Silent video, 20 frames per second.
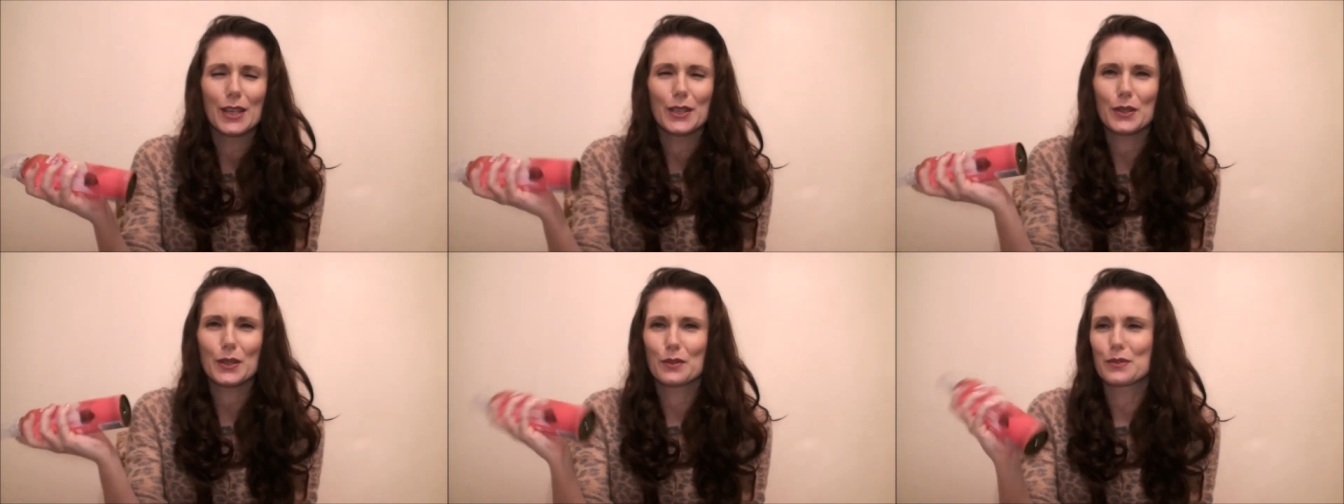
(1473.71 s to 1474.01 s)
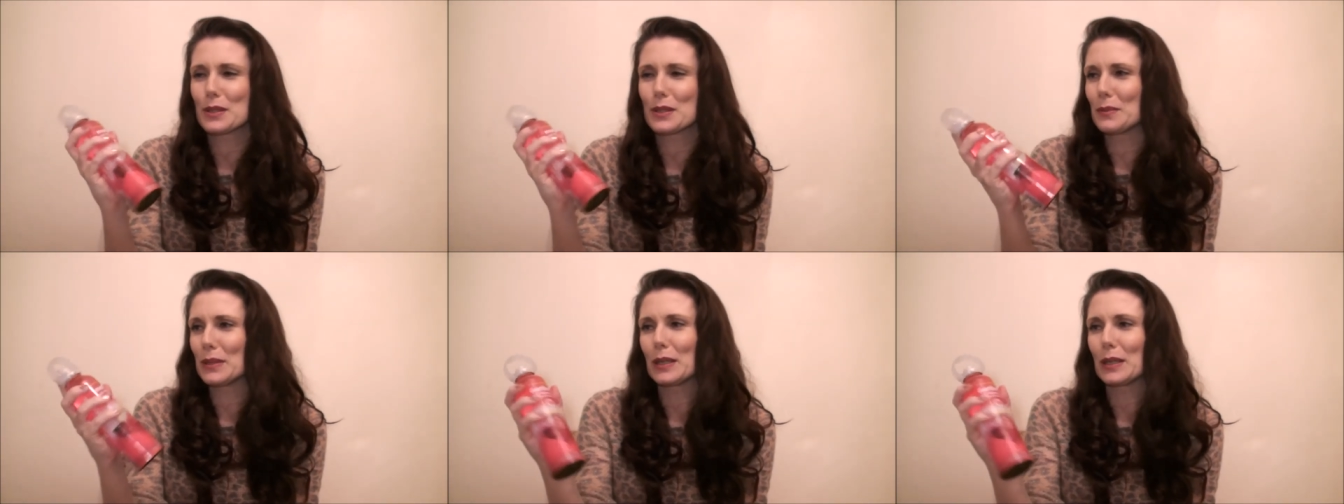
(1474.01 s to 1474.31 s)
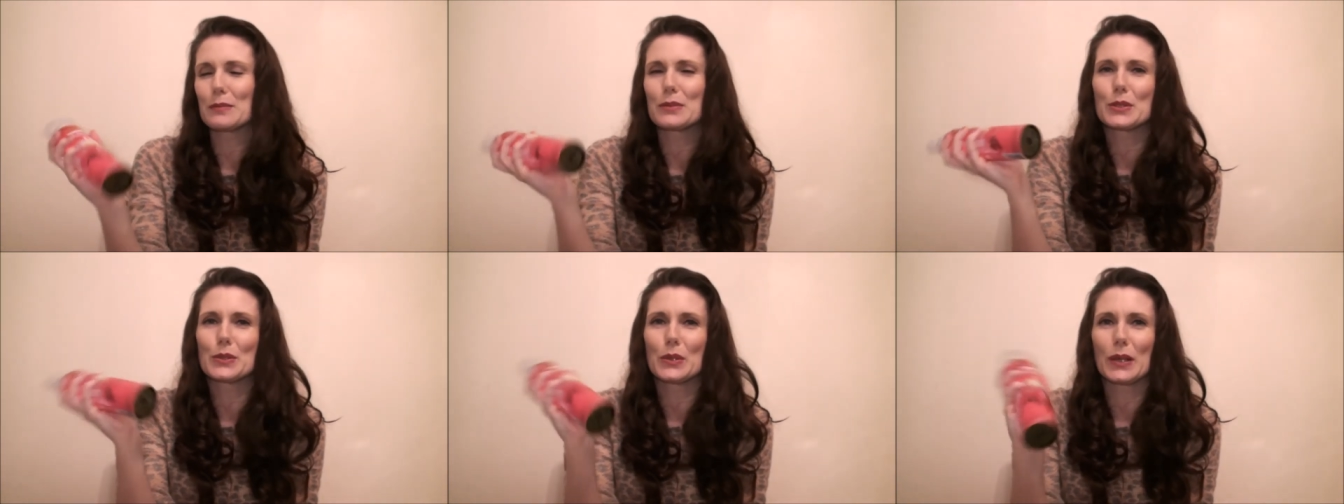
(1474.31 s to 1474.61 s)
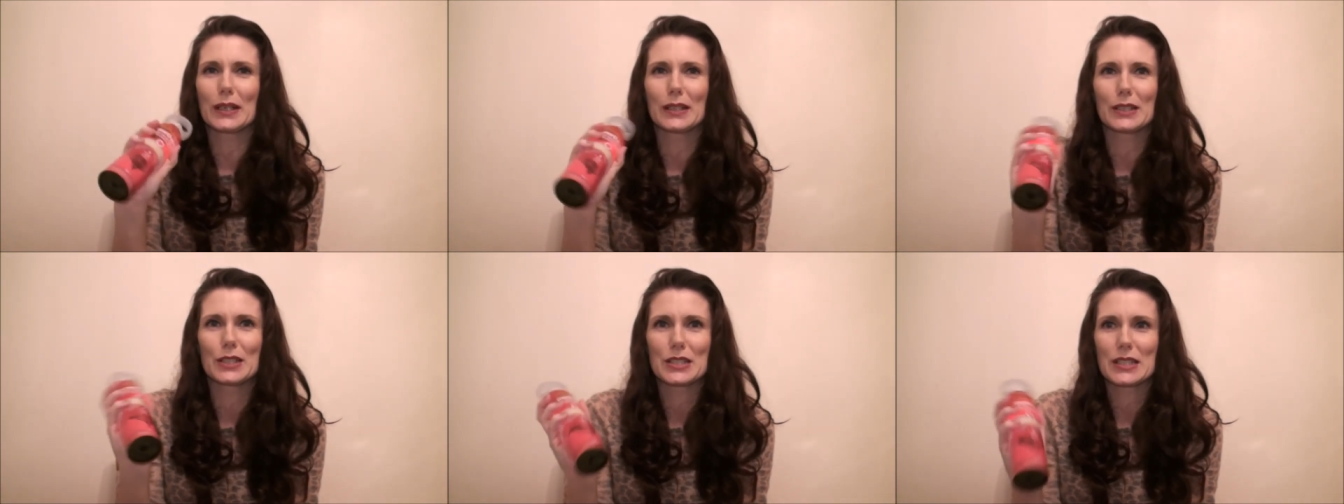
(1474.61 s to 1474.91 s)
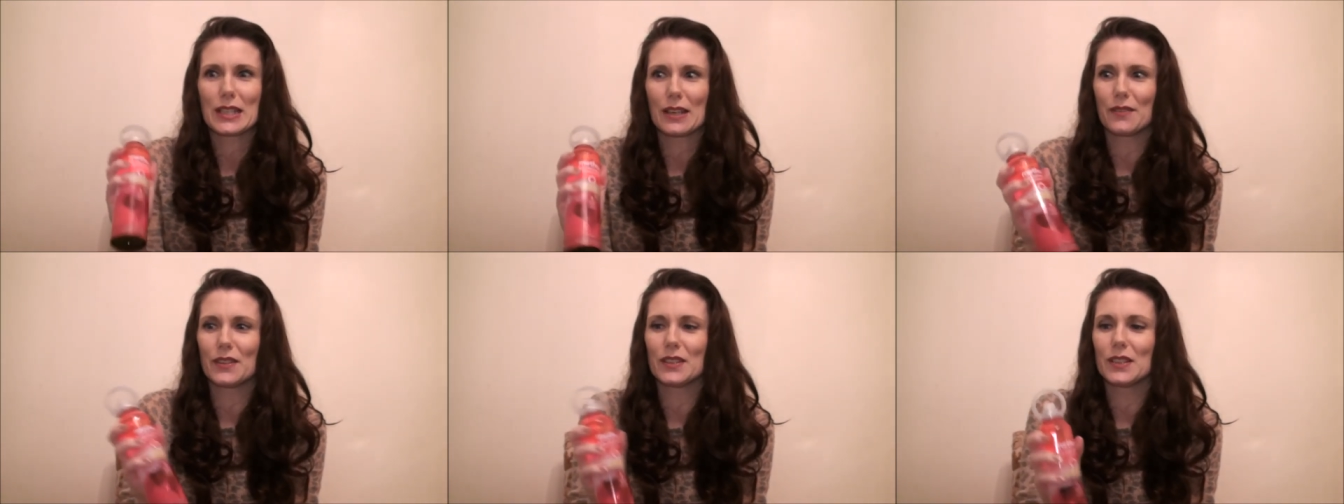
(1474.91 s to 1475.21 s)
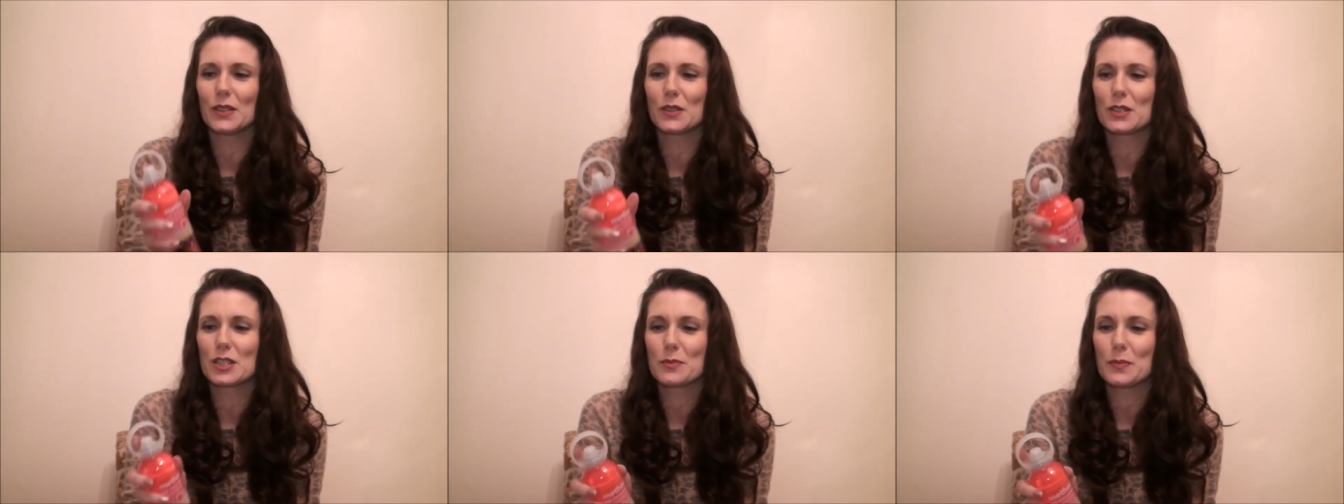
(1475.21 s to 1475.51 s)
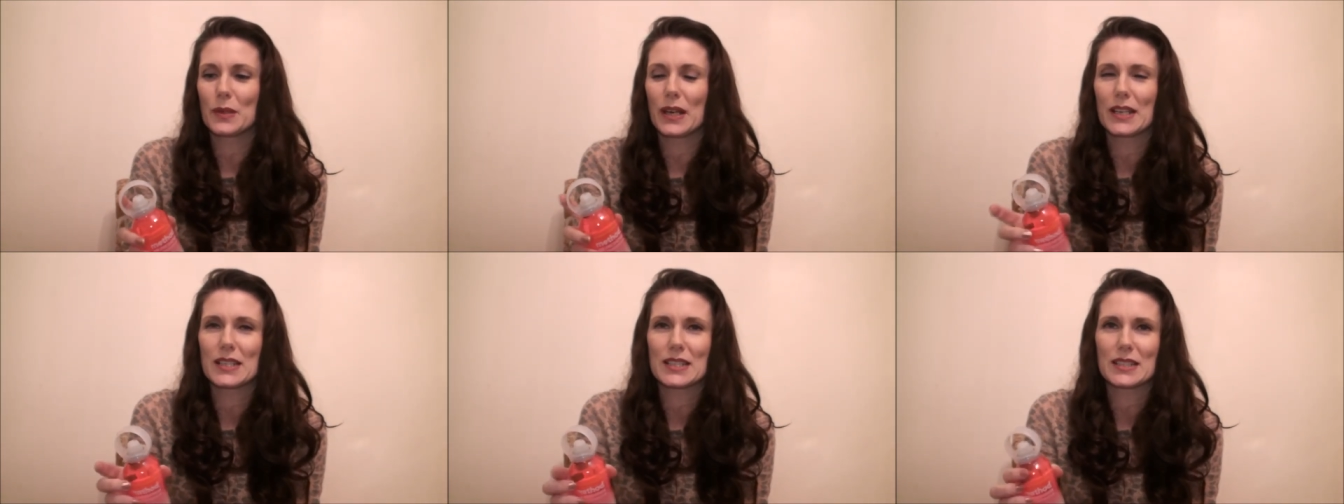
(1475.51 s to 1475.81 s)
you know, if somebody comes to the door I can just give it a little
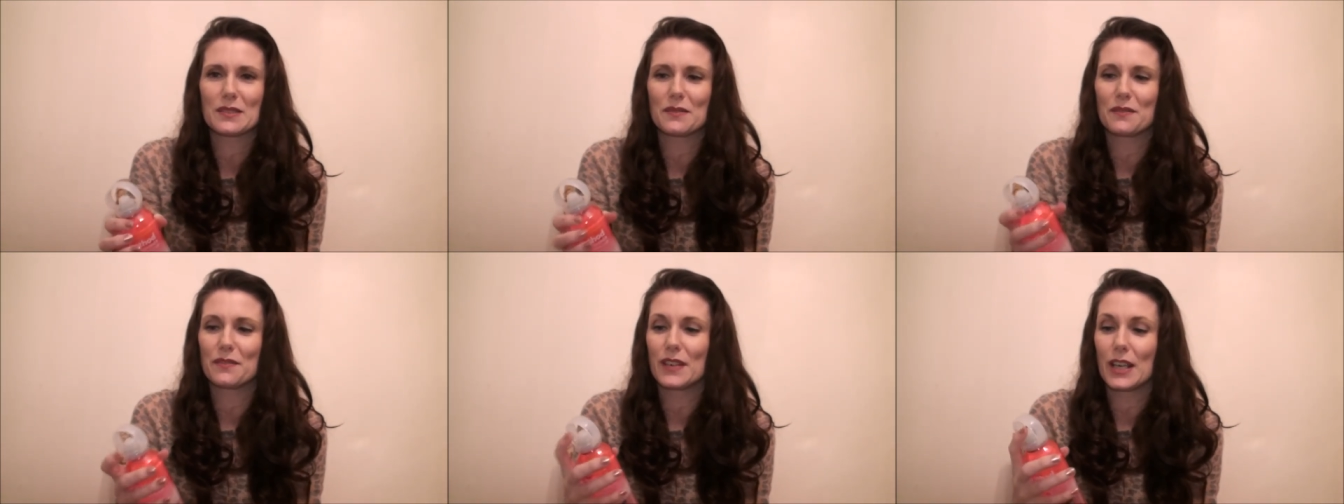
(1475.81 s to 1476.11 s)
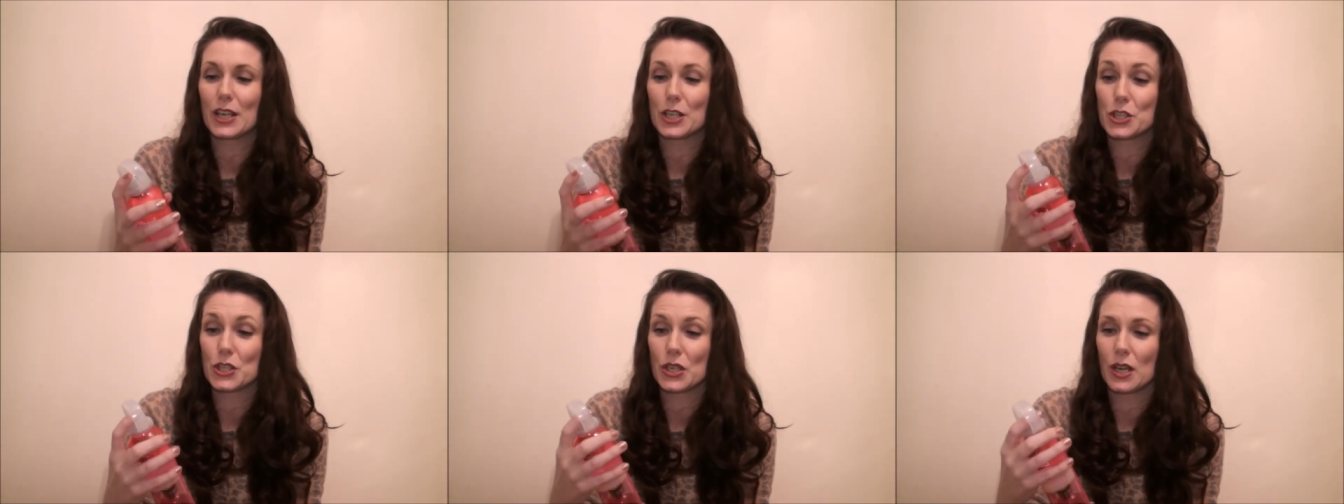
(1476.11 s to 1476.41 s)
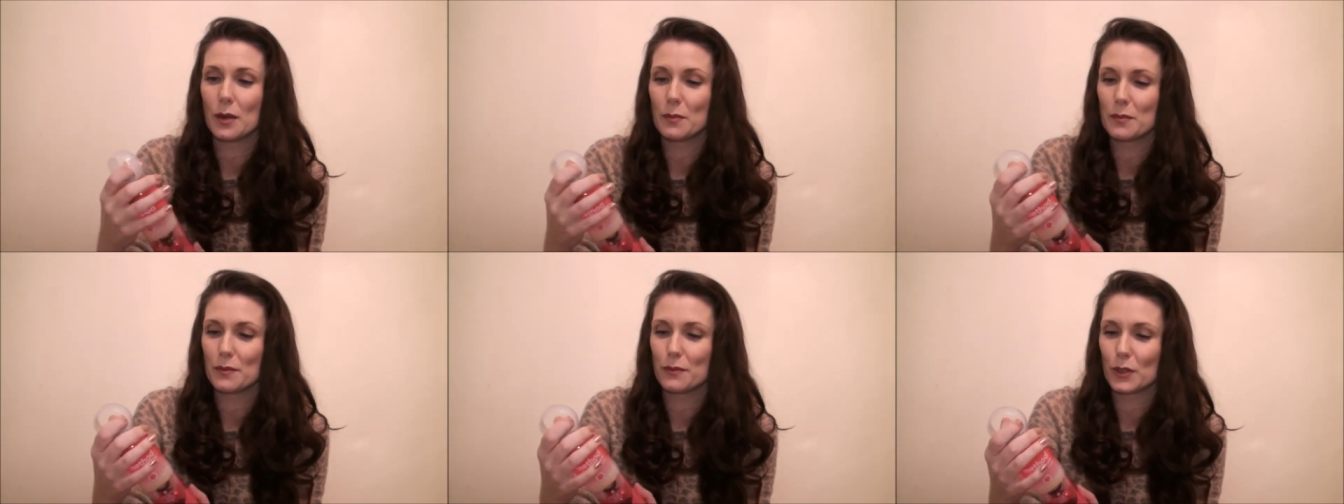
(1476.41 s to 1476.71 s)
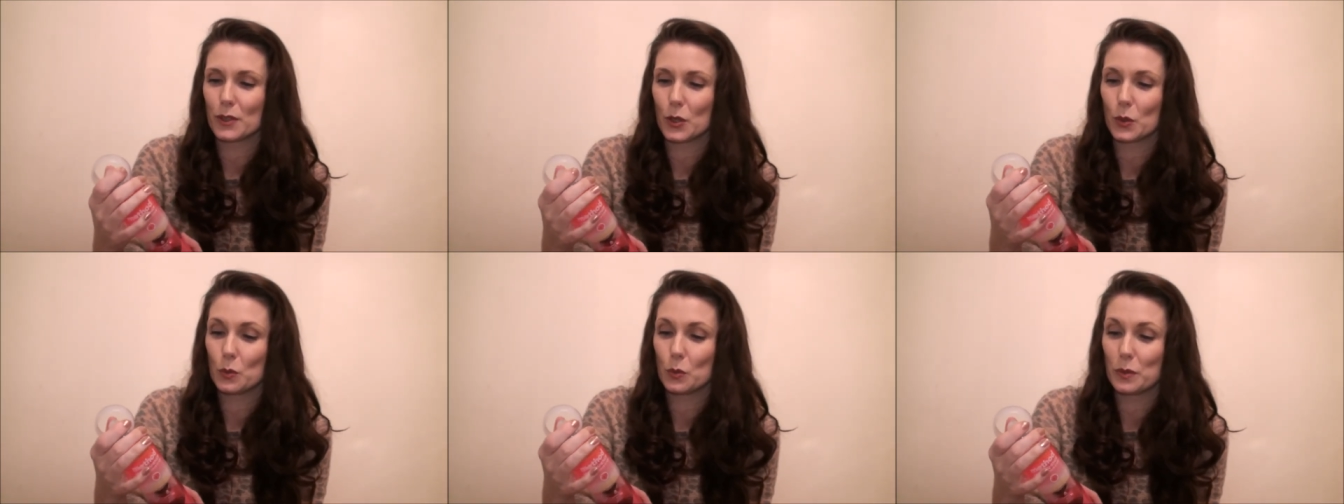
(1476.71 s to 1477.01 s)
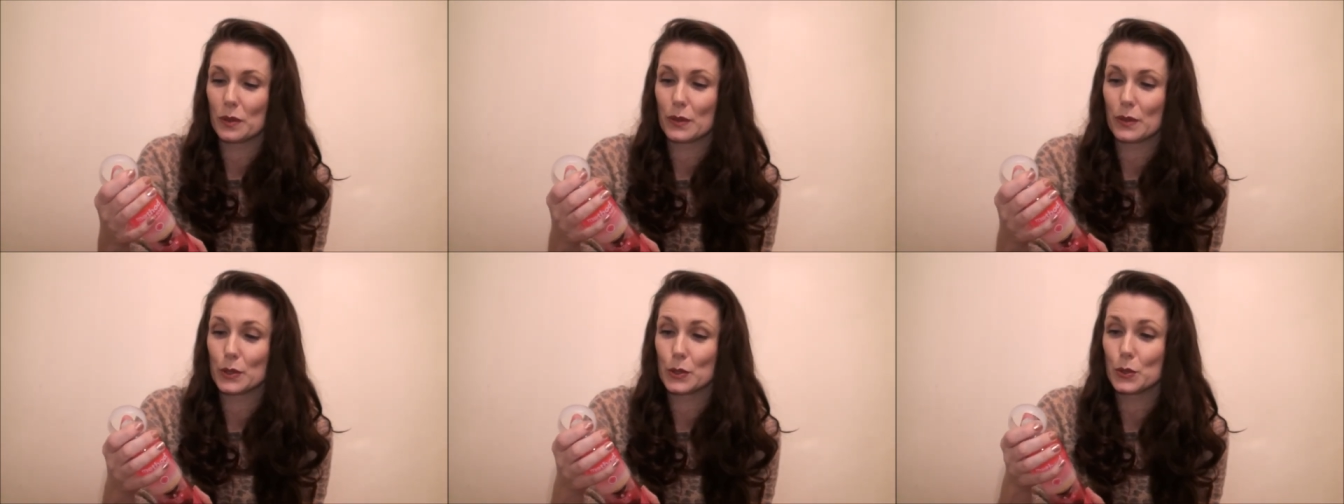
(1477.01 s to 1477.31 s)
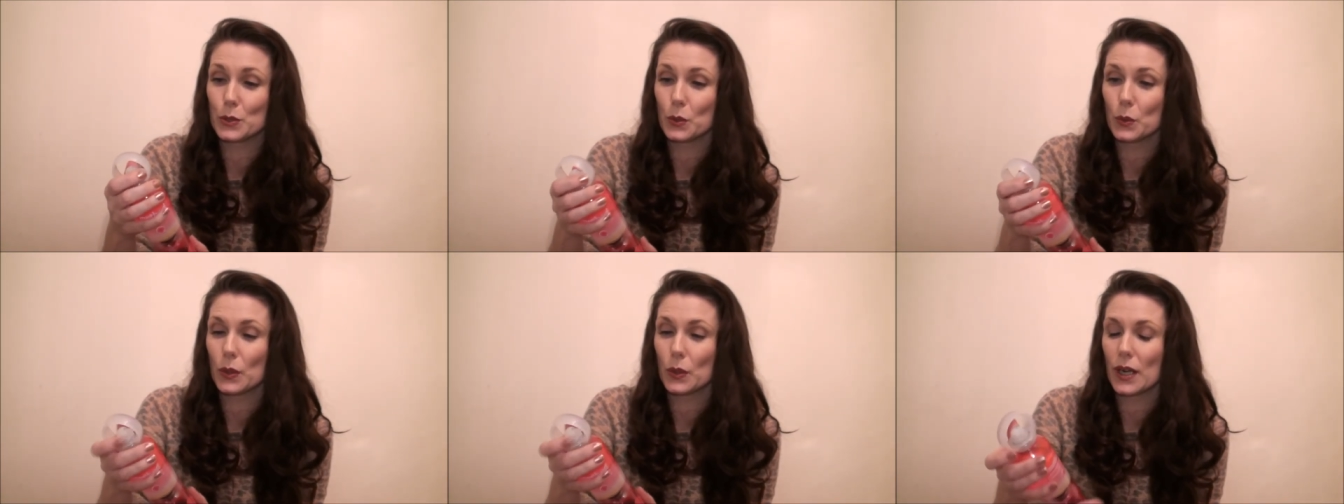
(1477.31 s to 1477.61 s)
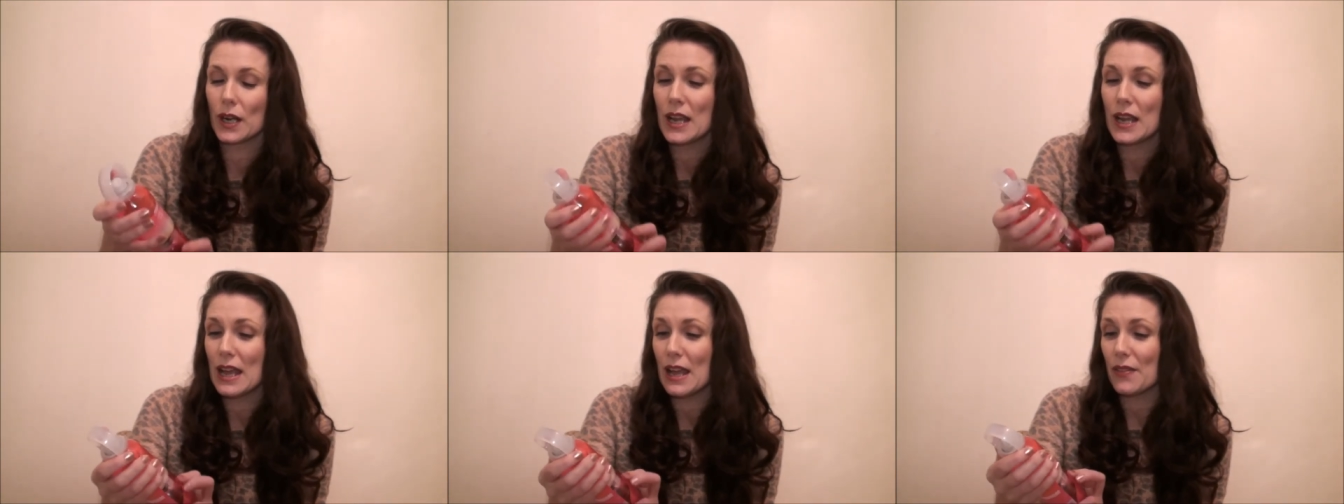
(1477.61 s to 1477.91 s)
spritz and freshen it up before I open the door.